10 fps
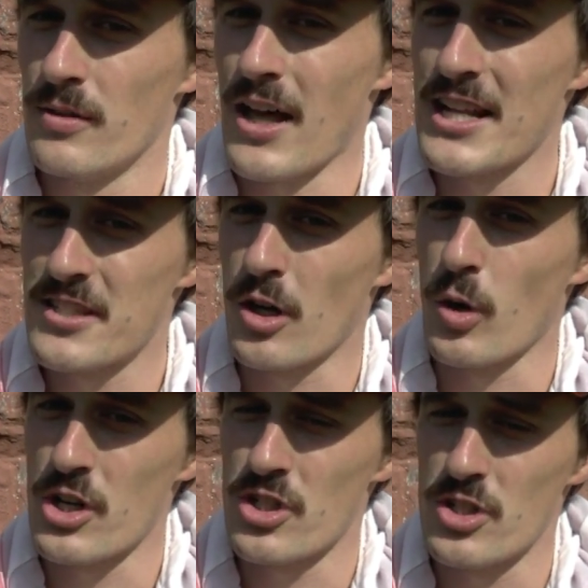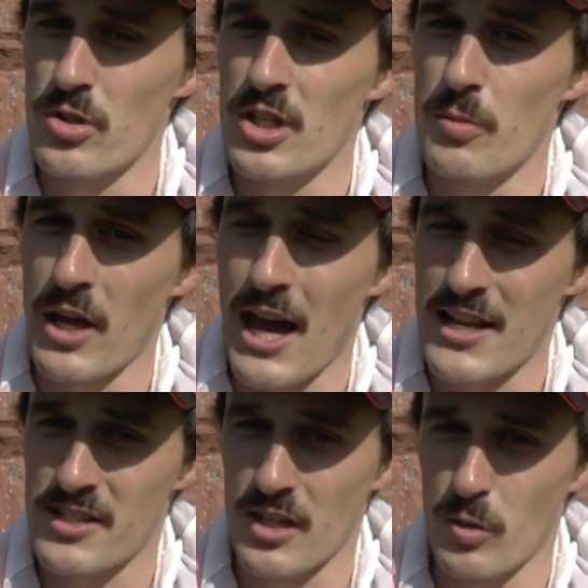That's the questions you need to be
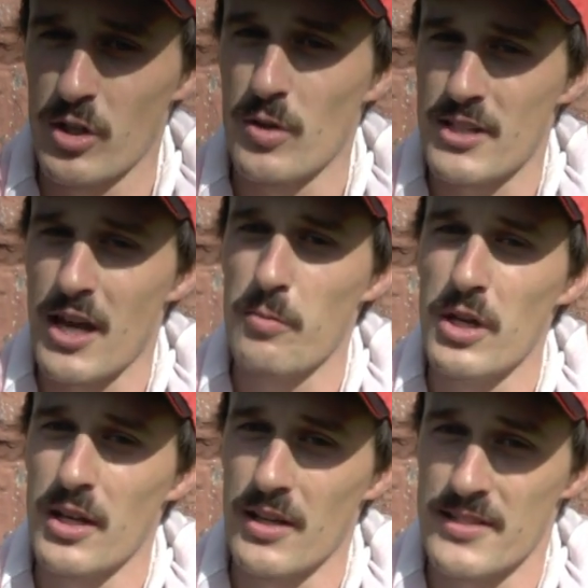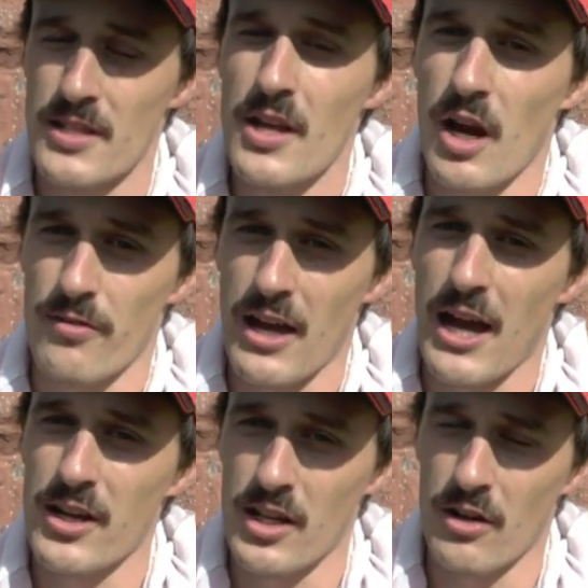asking when you attend meetings of the
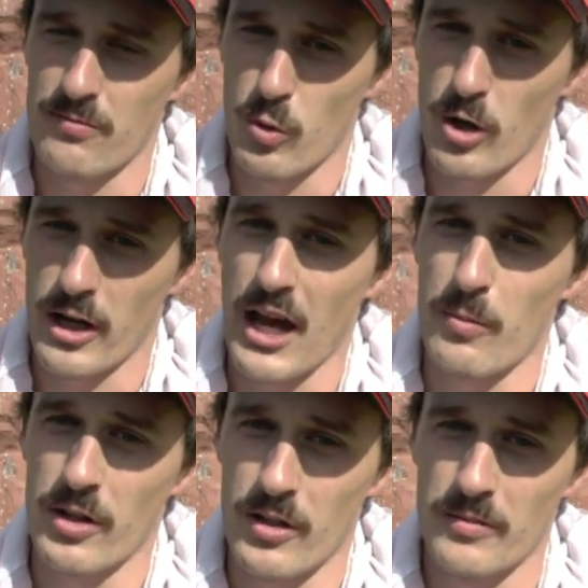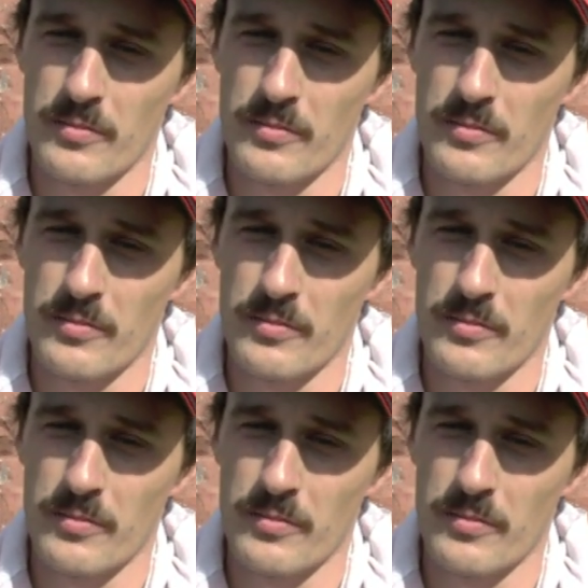IDF war cabinet.